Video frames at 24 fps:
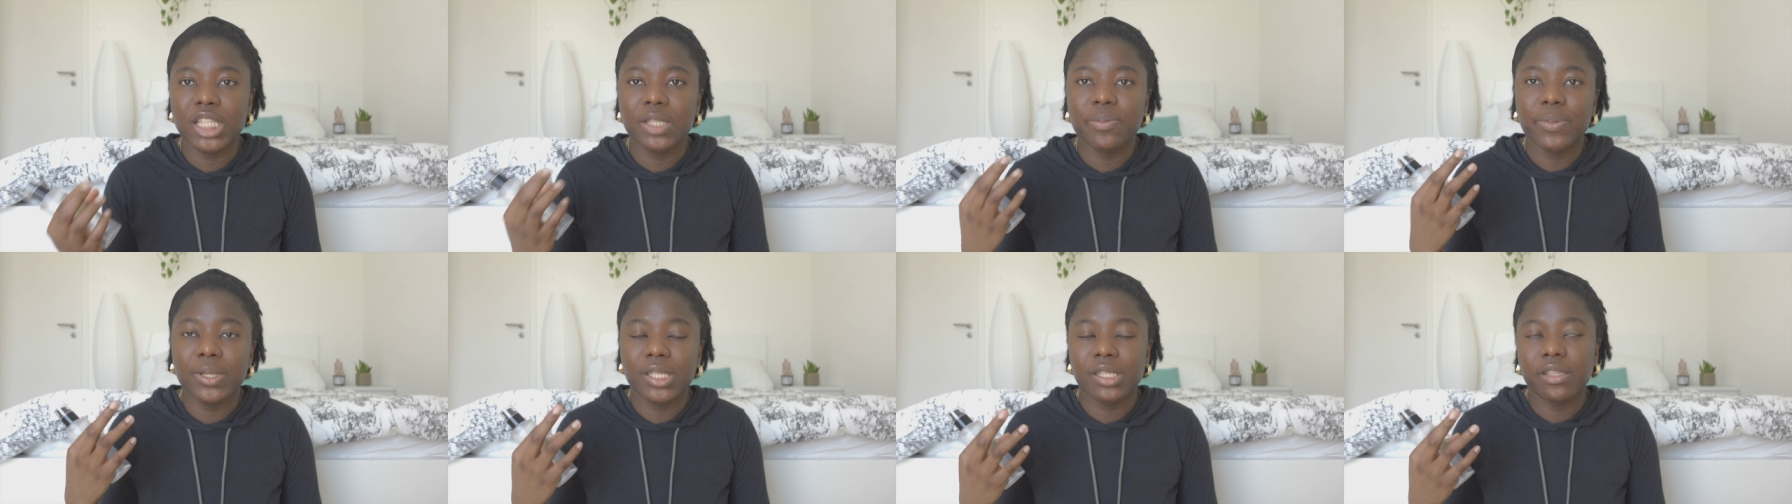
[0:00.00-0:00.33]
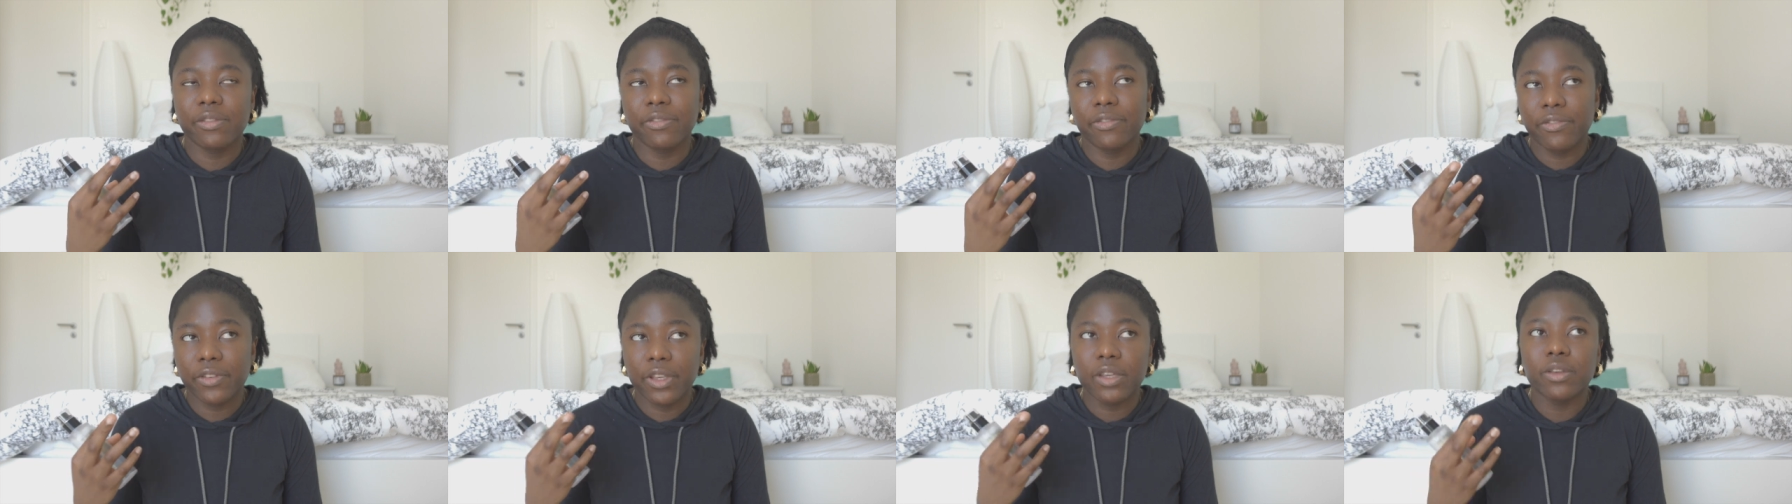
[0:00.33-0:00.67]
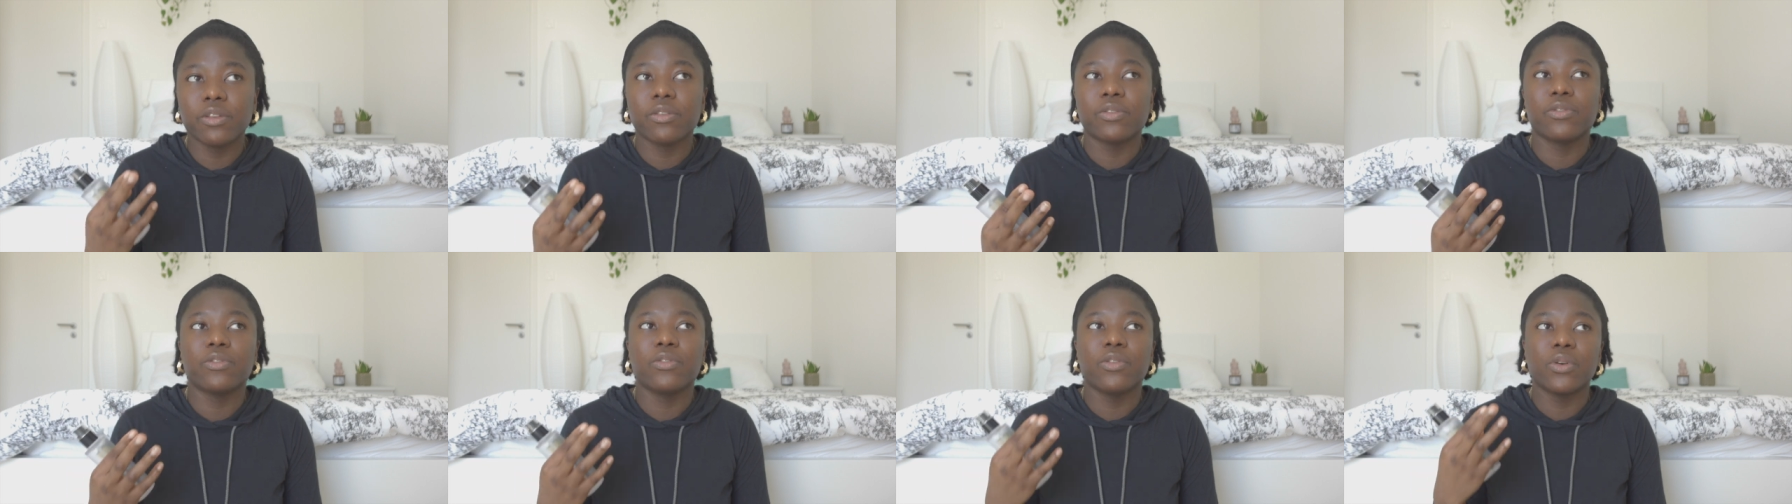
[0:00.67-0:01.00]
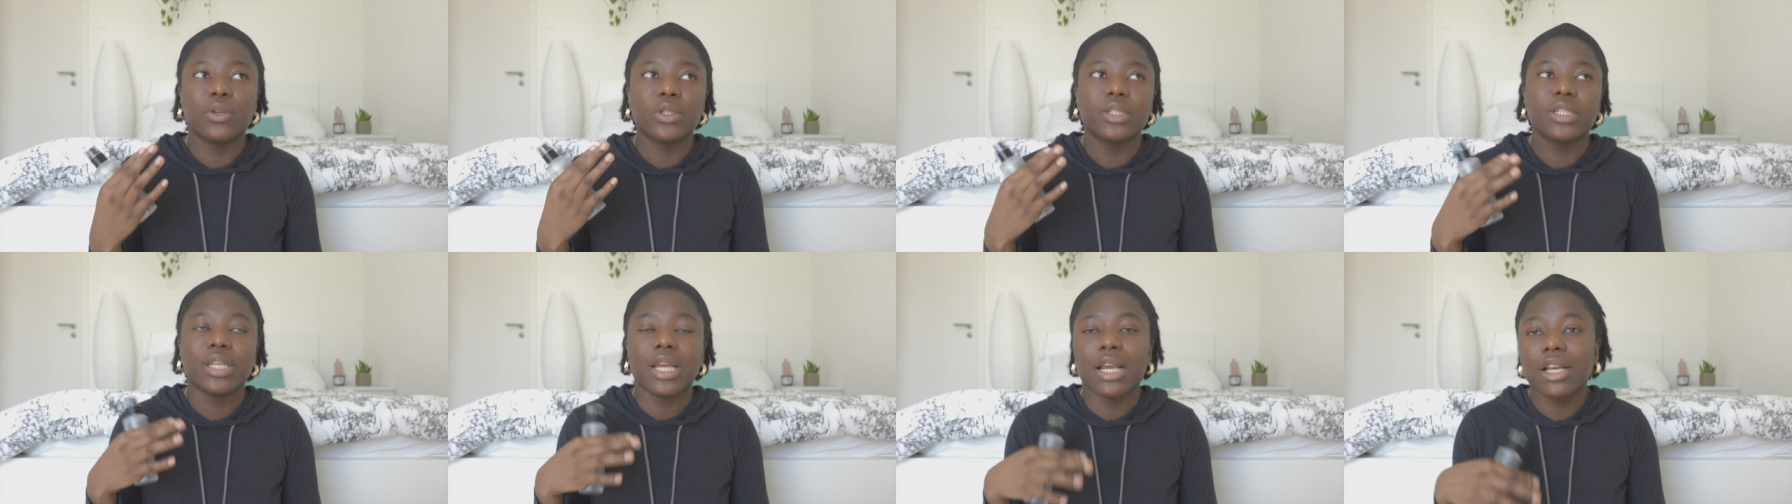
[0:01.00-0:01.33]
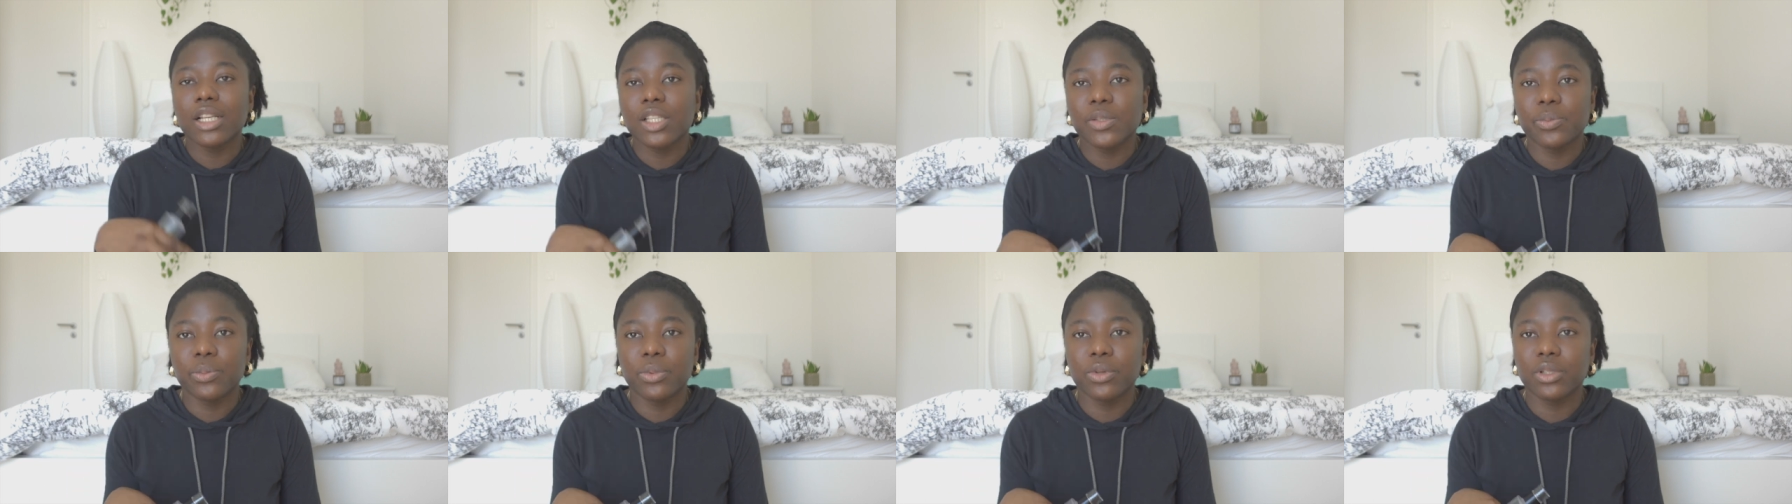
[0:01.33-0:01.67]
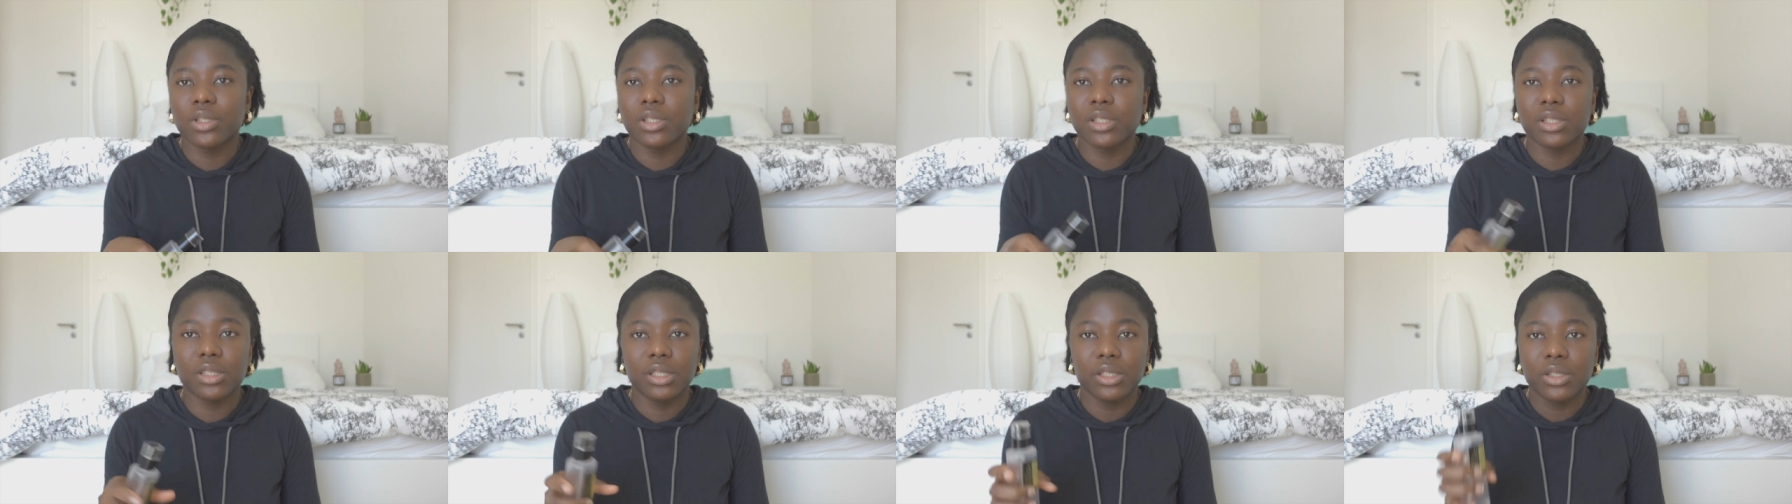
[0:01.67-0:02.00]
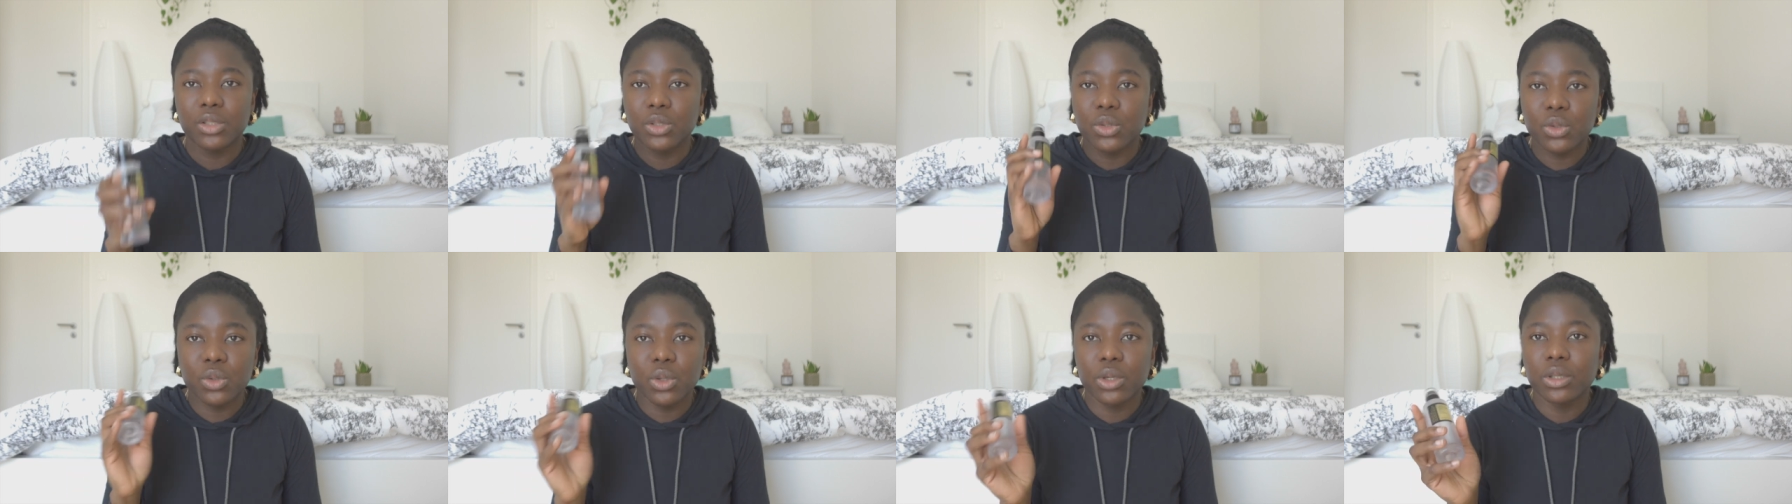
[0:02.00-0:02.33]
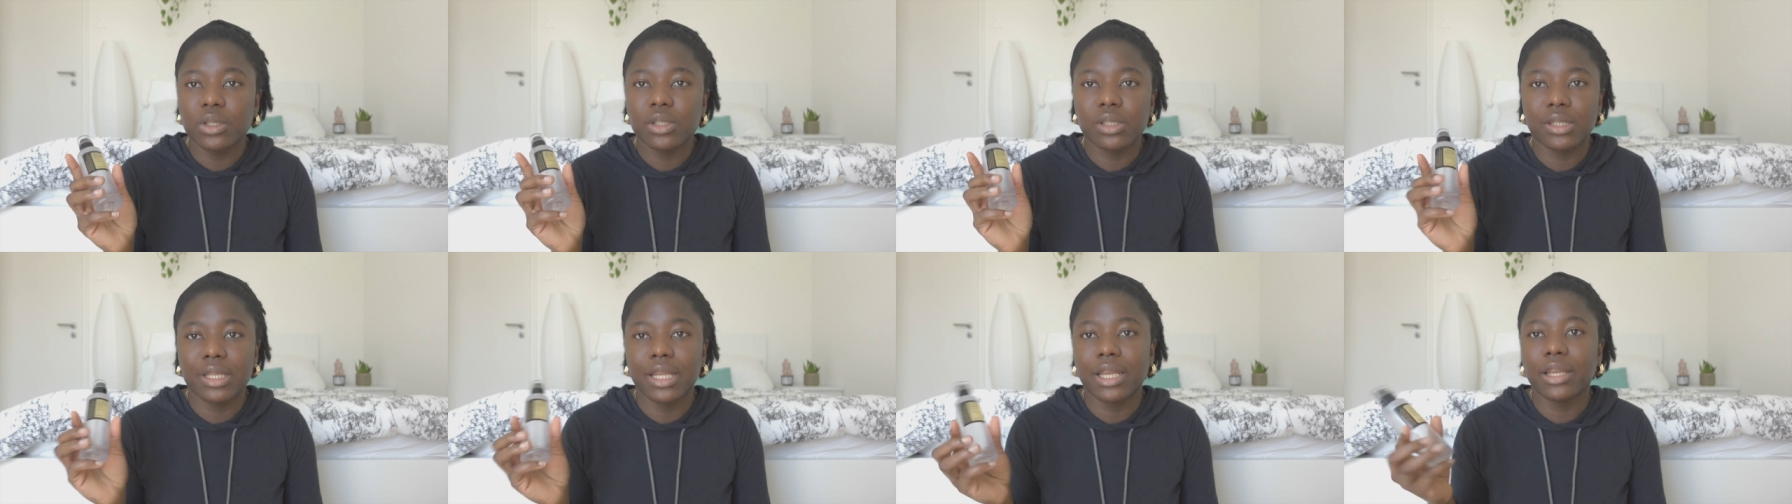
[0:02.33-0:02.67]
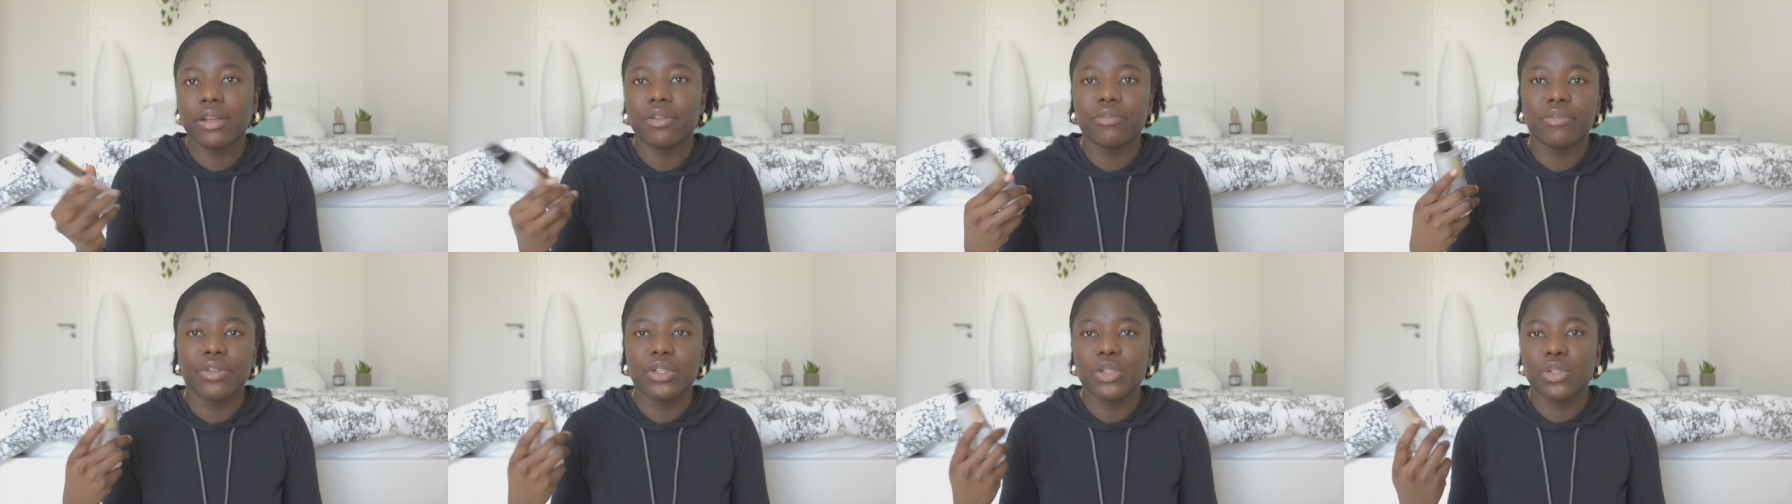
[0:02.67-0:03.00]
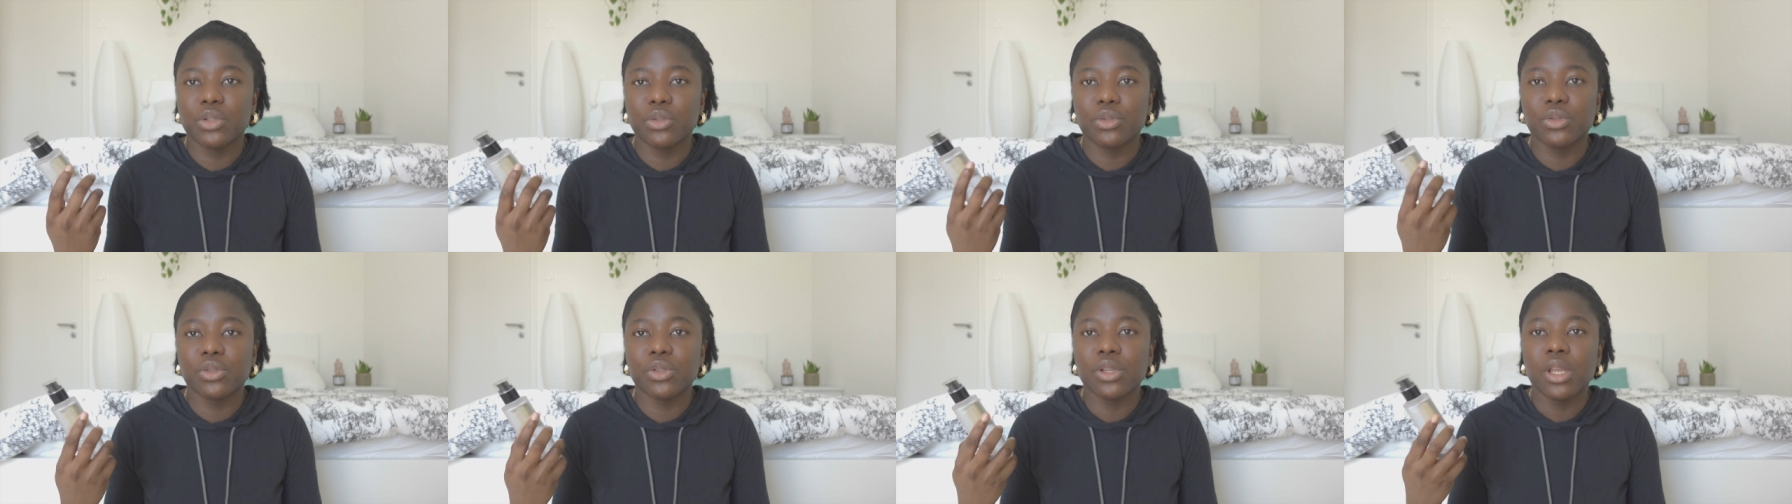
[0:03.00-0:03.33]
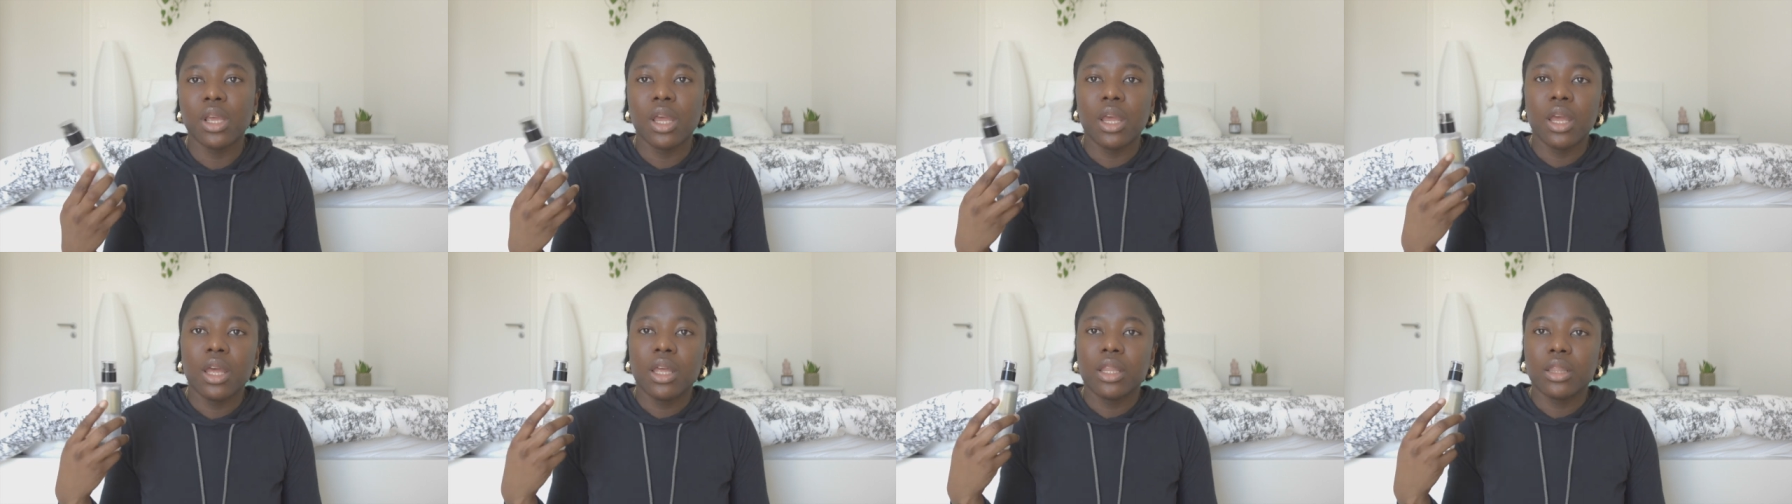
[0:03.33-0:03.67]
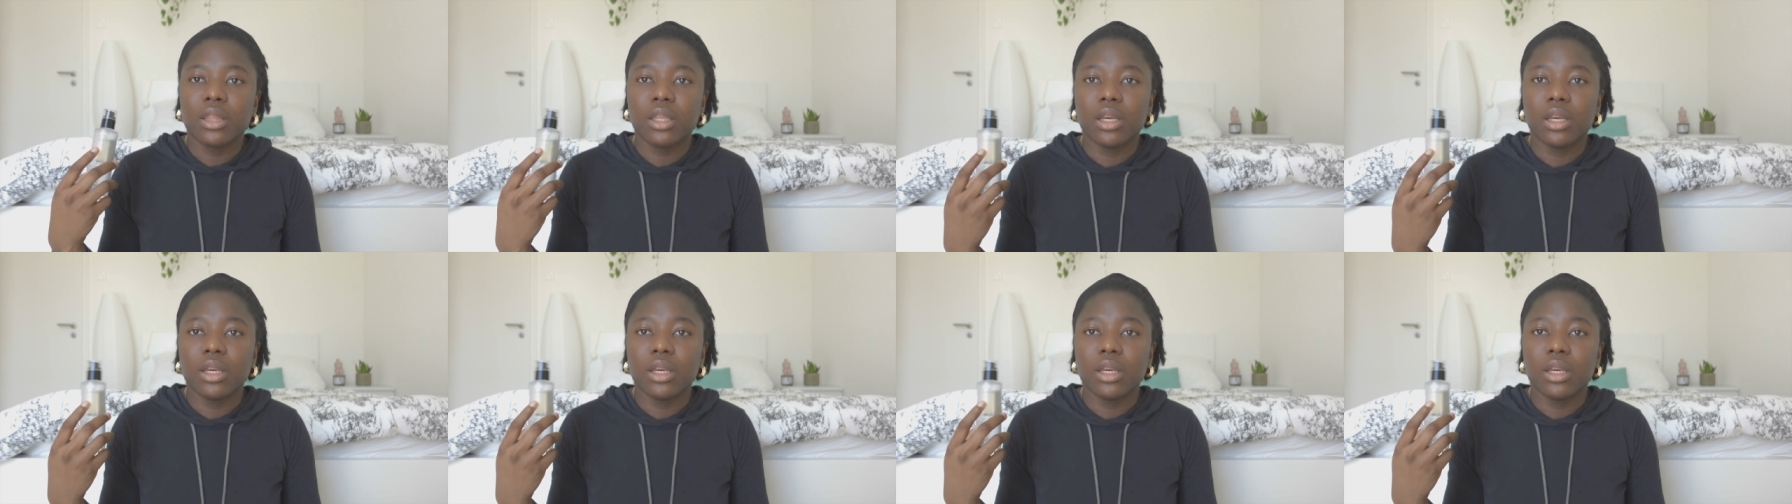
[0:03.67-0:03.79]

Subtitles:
specific for dark spots did not like reduce